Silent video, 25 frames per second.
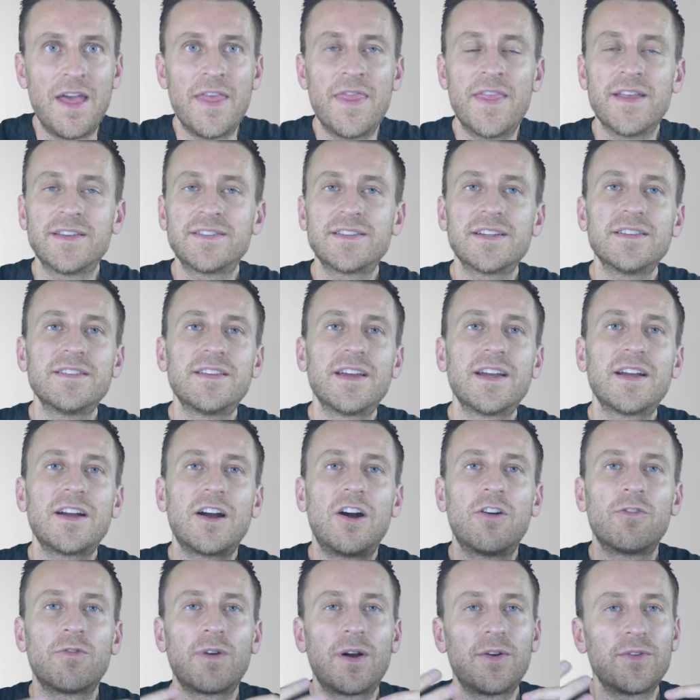This can take
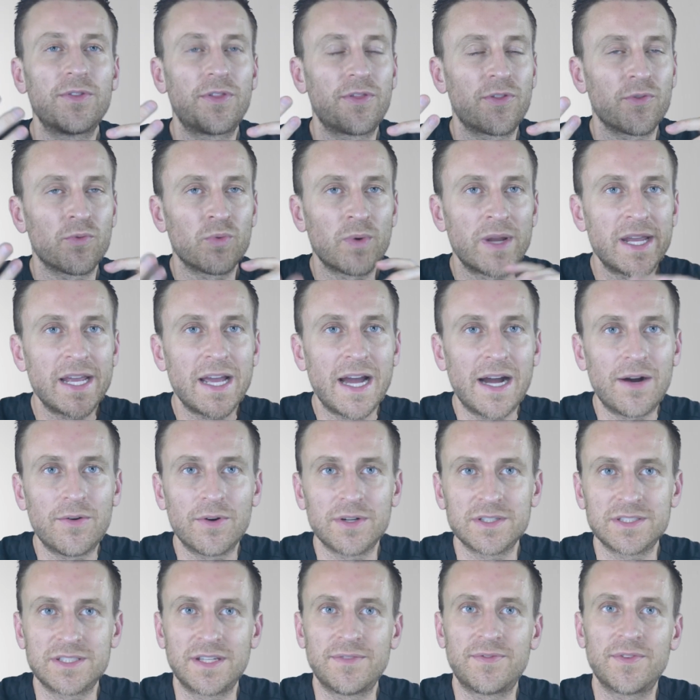around 3
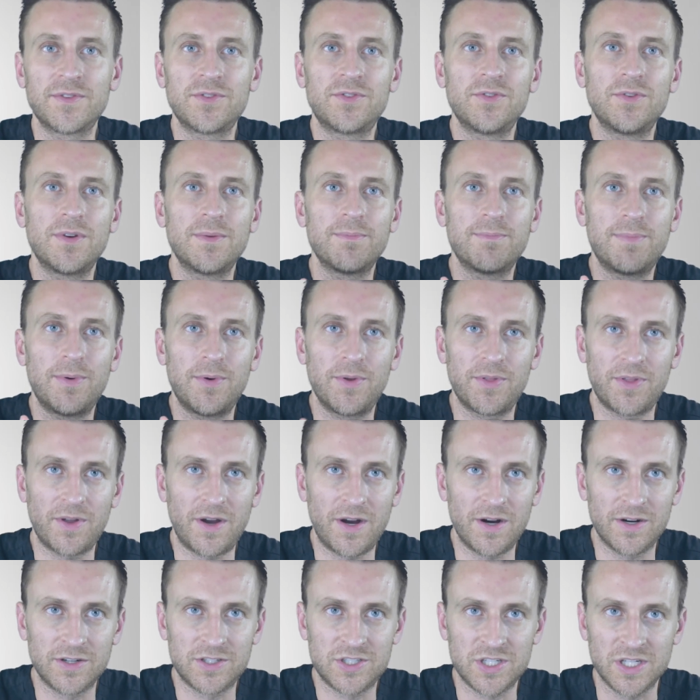hours if you're doing both
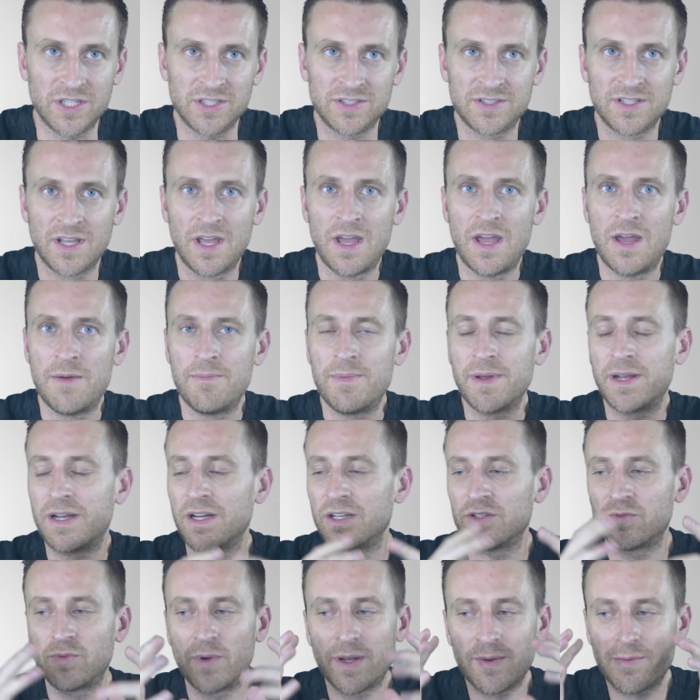arches,
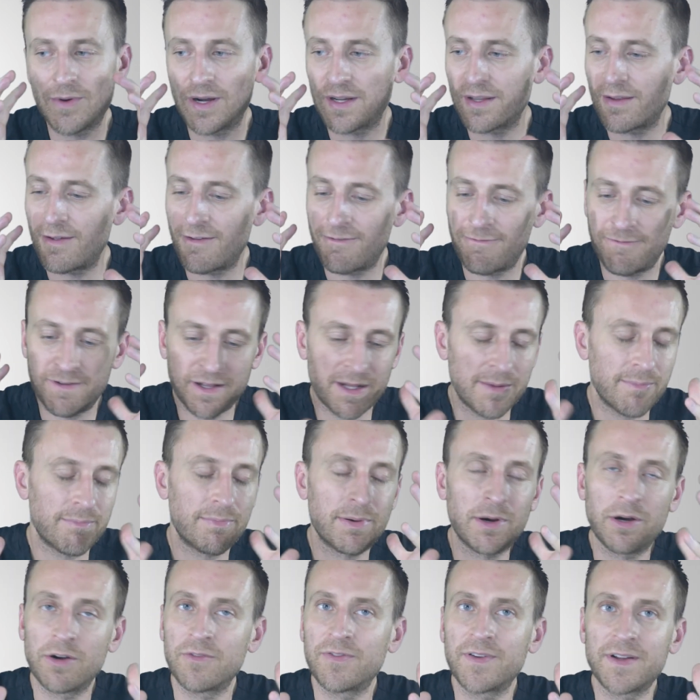because we want to fit it
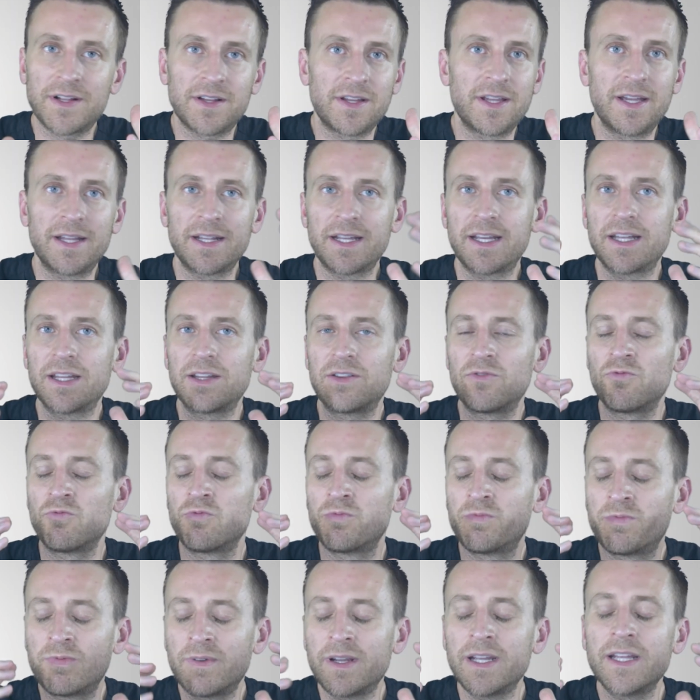perfectly and get
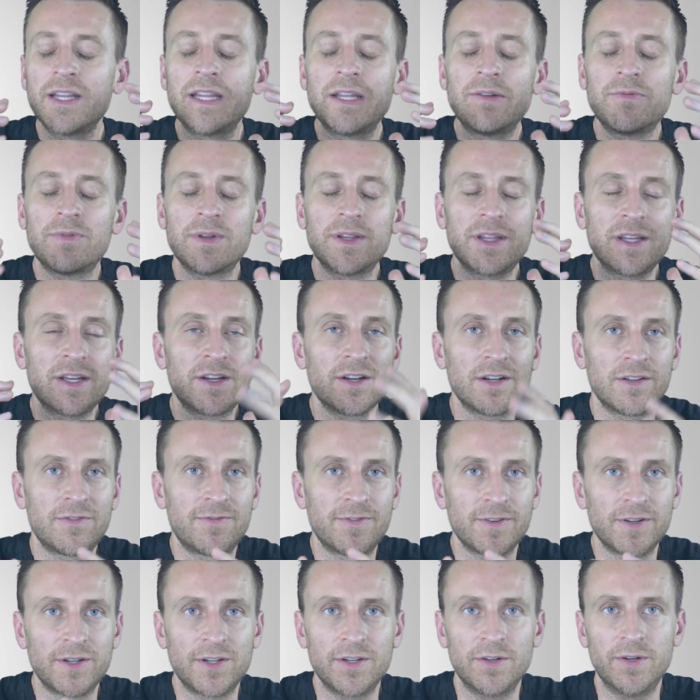really, really good
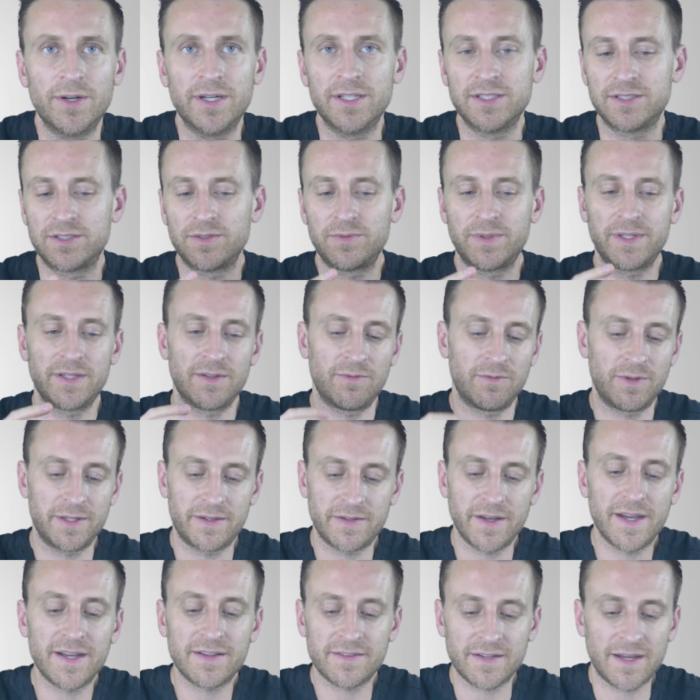for you. And so we
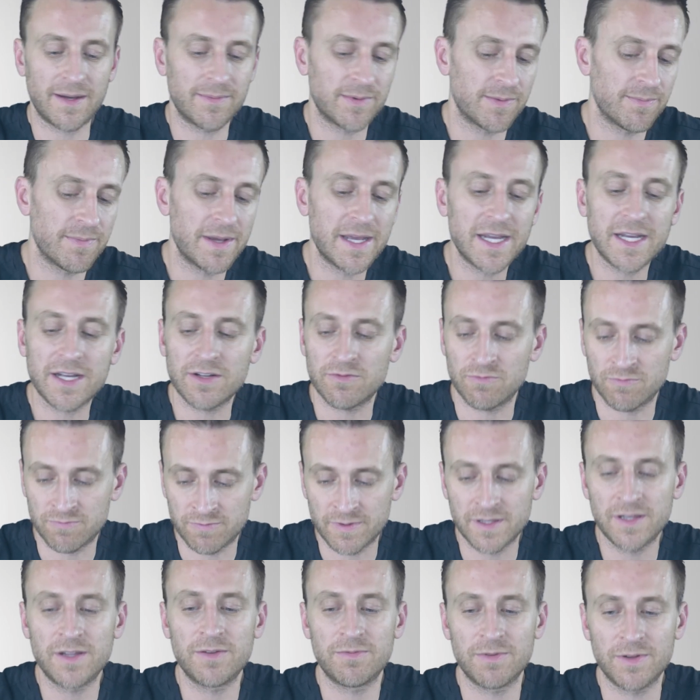take time to make it
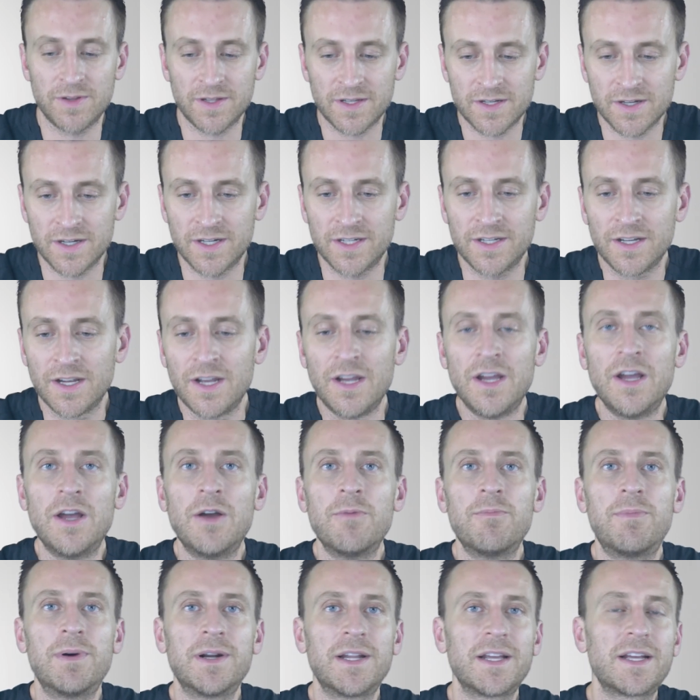really, really good,
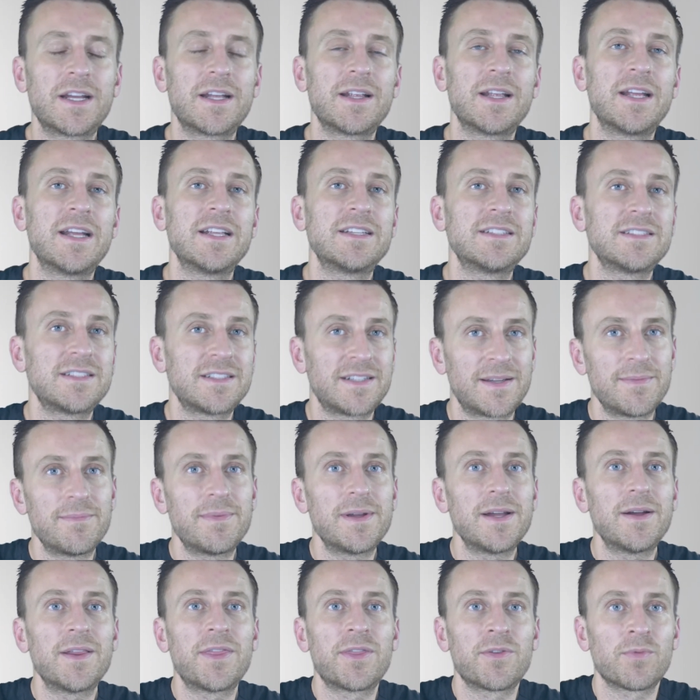but it can
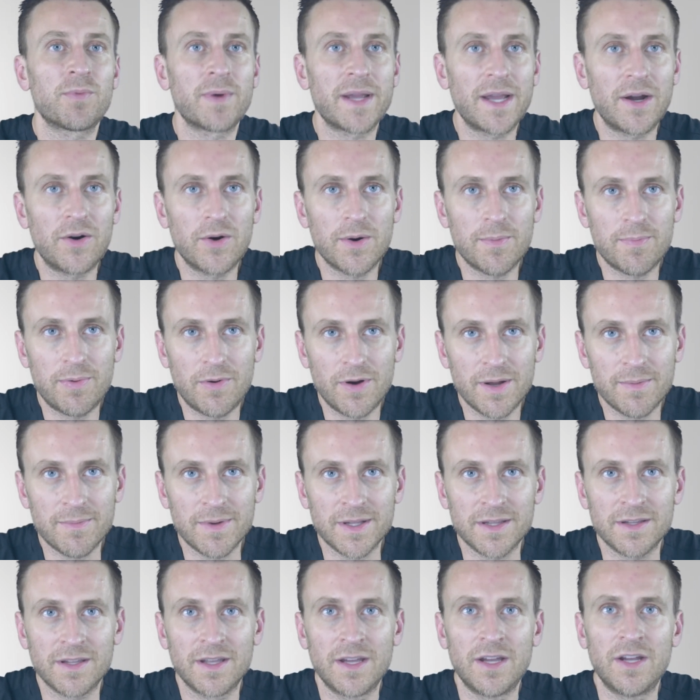be a 3-hour
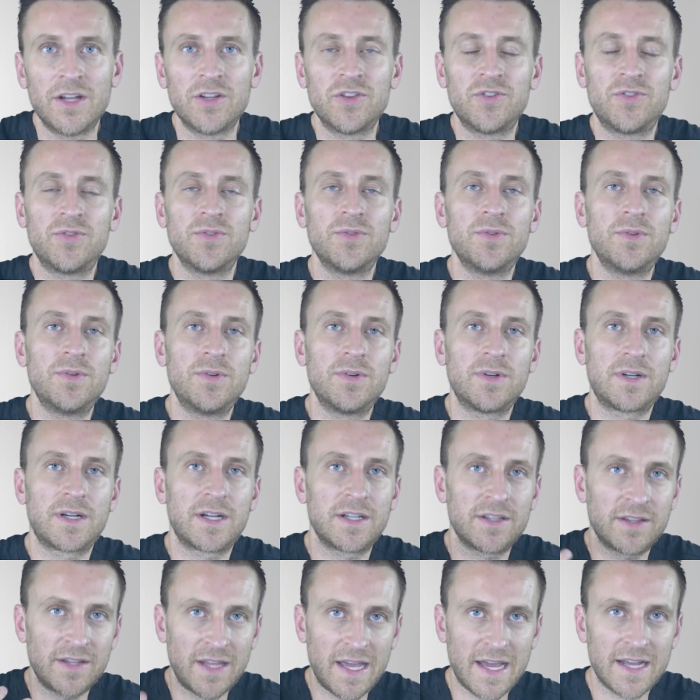appointment to
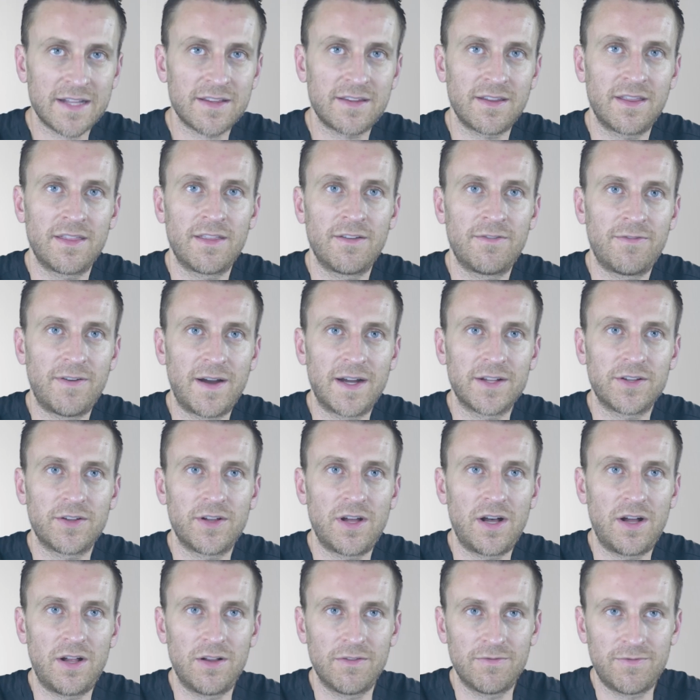connect the final
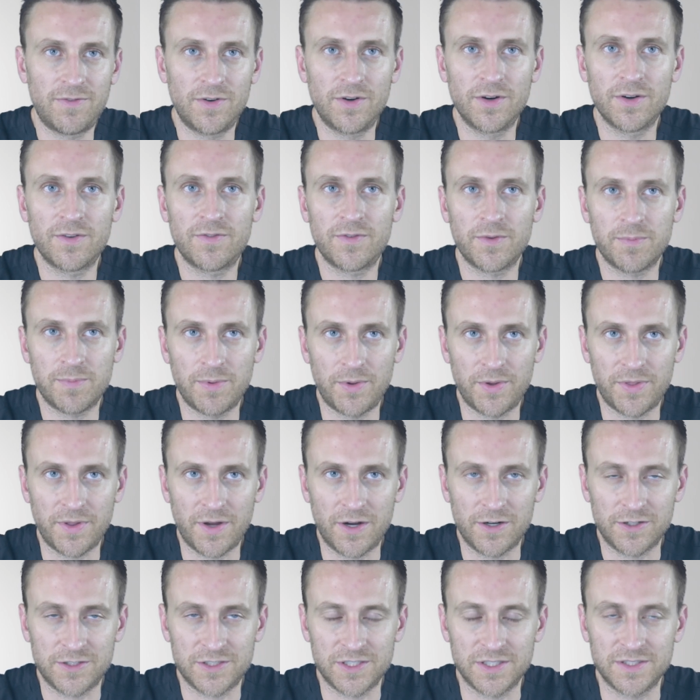All-On-4 for both
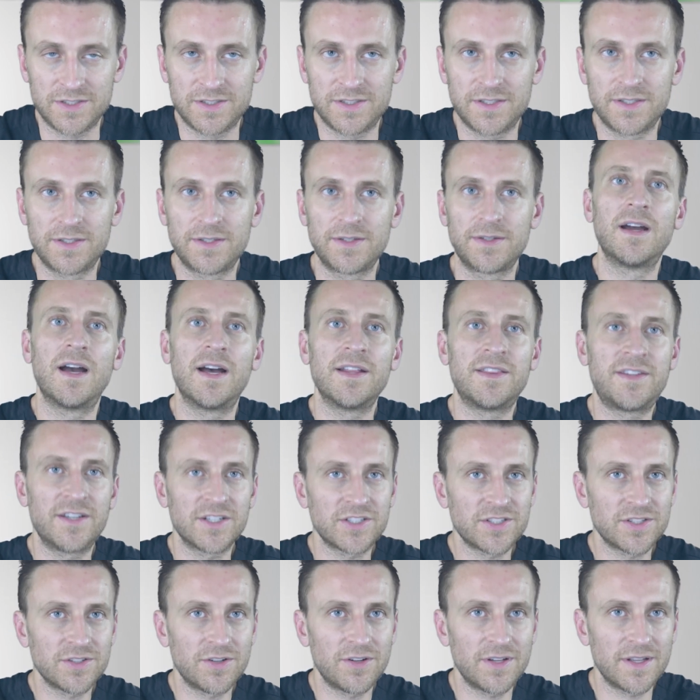arches.
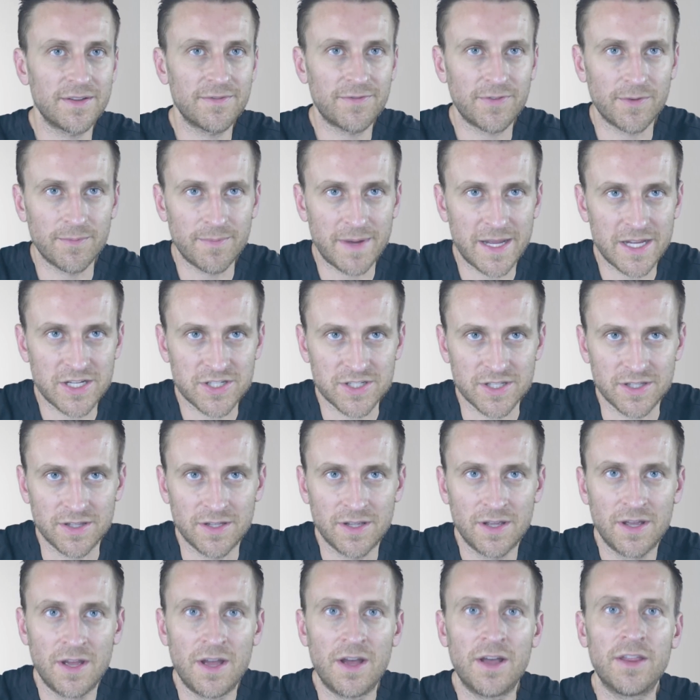Additional information.
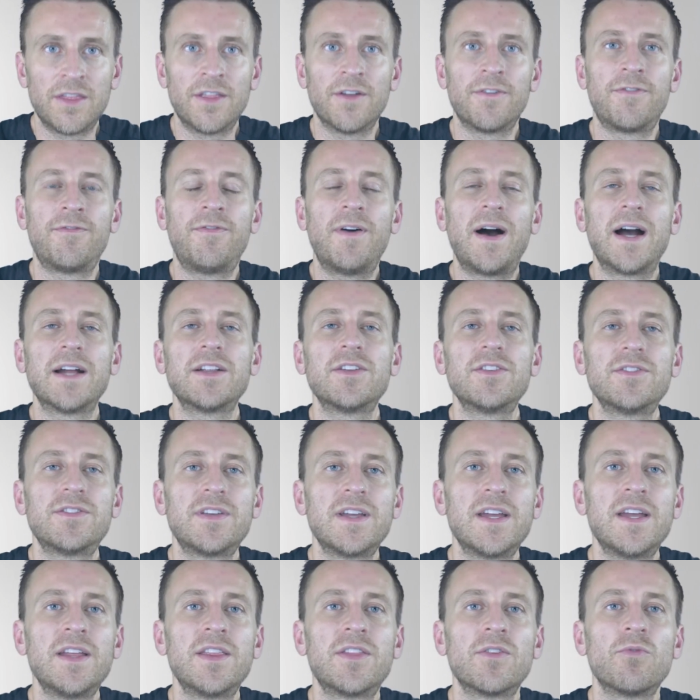The final
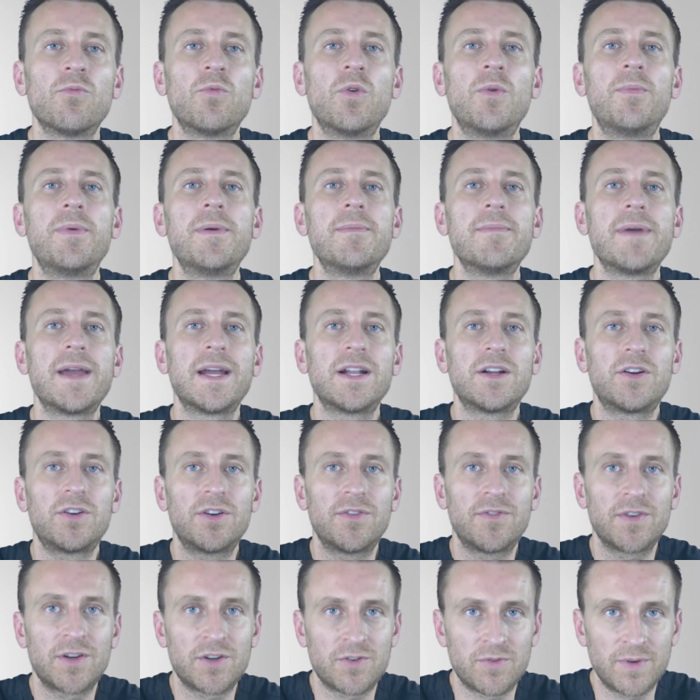teeth will be made out
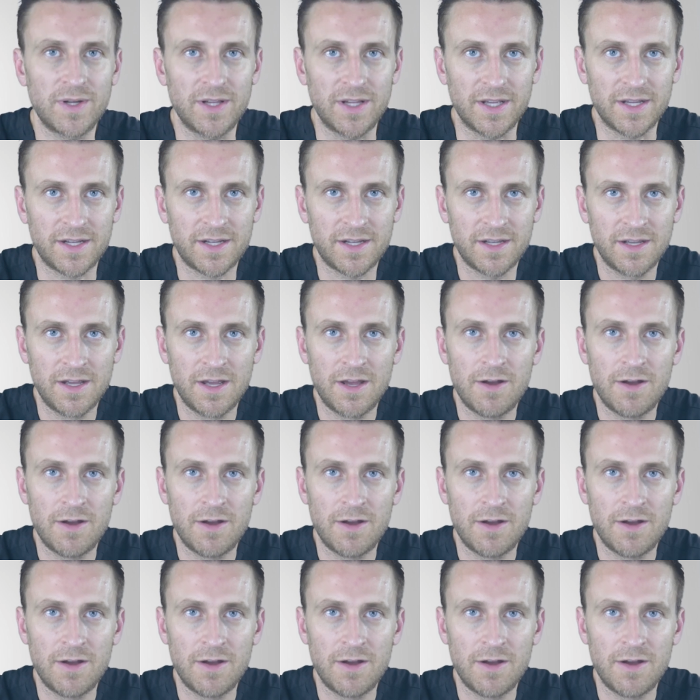of acrylic.